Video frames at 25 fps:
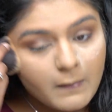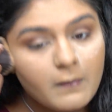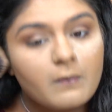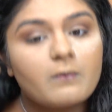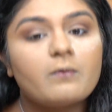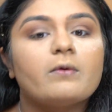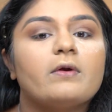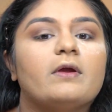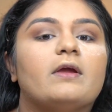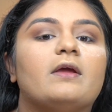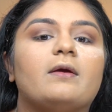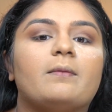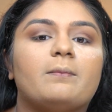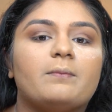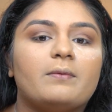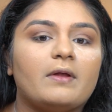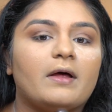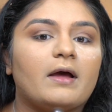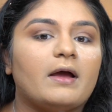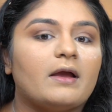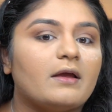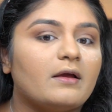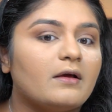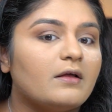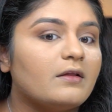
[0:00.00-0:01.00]

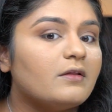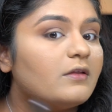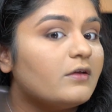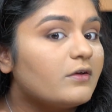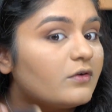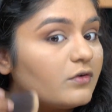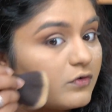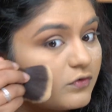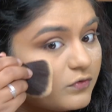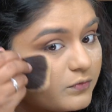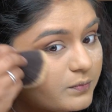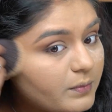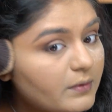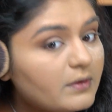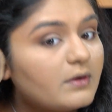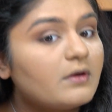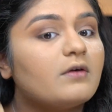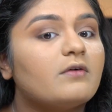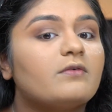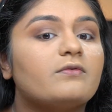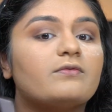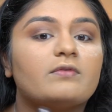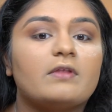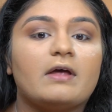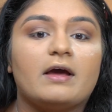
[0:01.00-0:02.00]
reapply a little bit
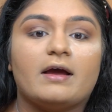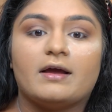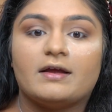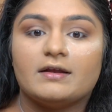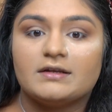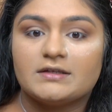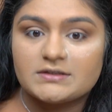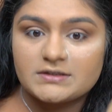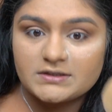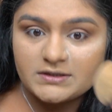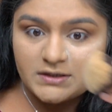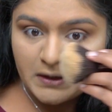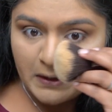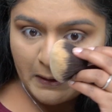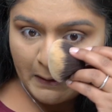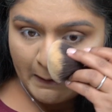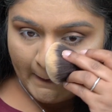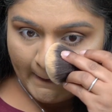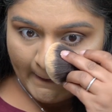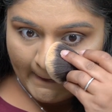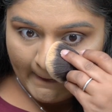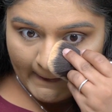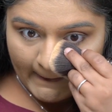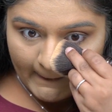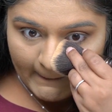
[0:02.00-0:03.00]
of that
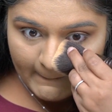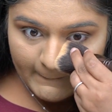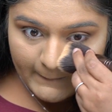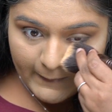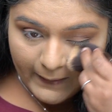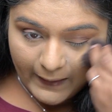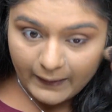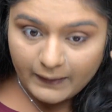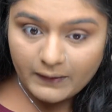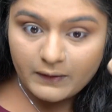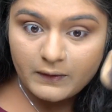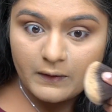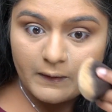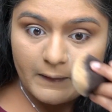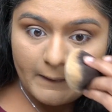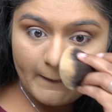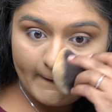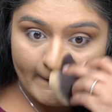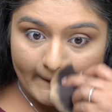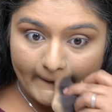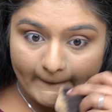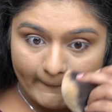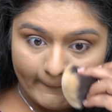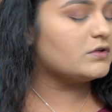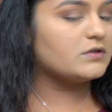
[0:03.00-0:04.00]
back
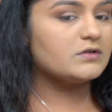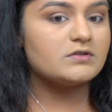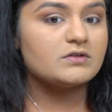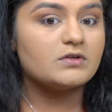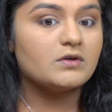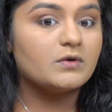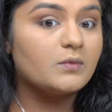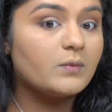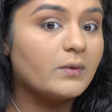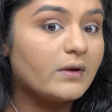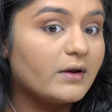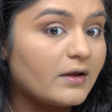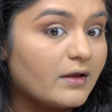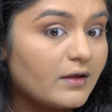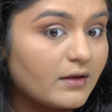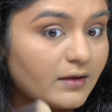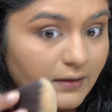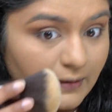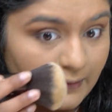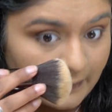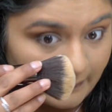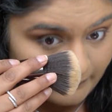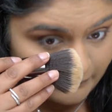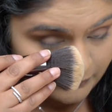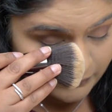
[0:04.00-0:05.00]
on, just so when I
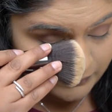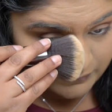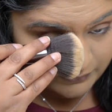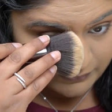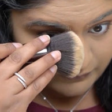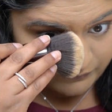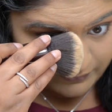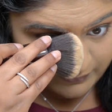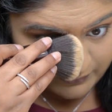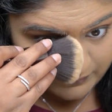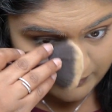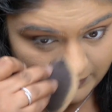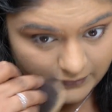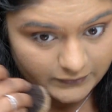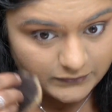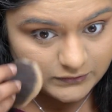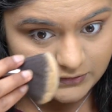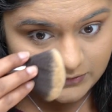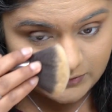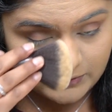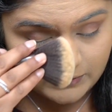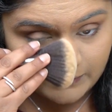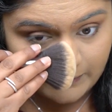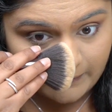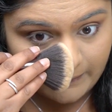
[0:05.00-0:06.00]
am doing the
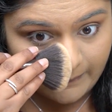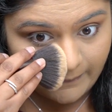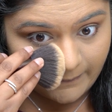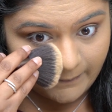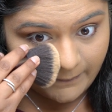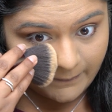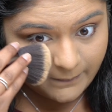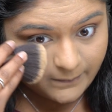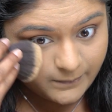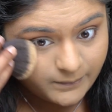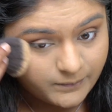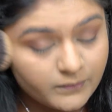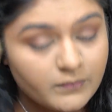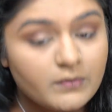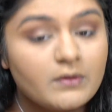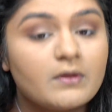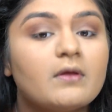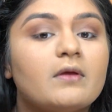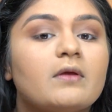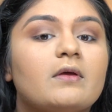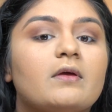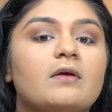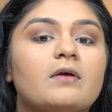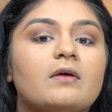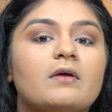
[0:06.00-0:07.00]
foundation or
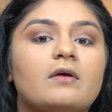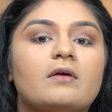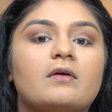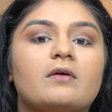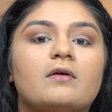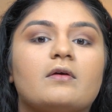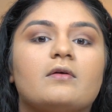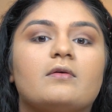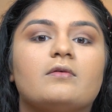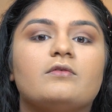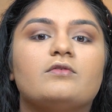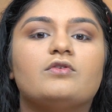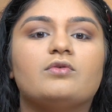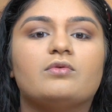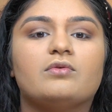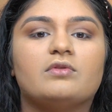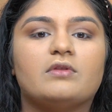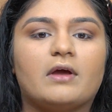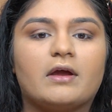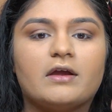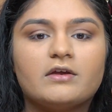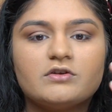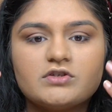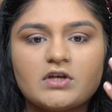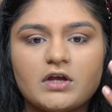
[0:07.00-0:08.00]
doing
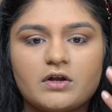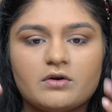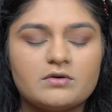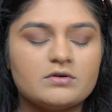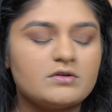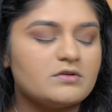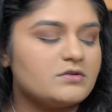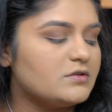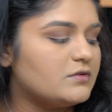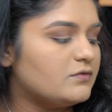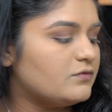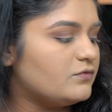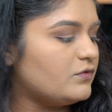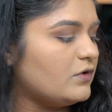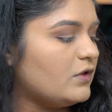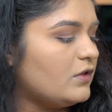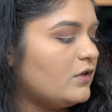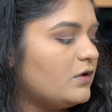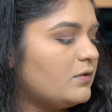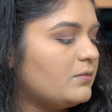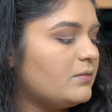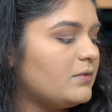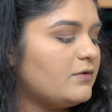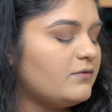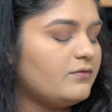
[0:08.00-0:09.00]
the eyeshadow, it doesn't fall
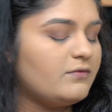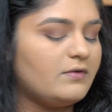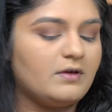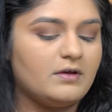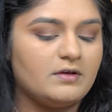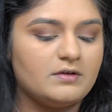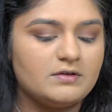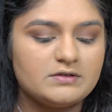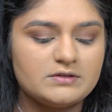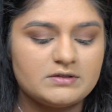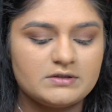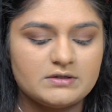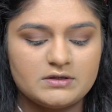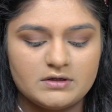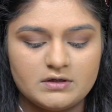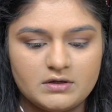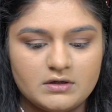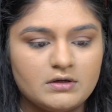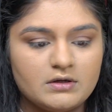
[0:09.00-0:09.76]
on my face.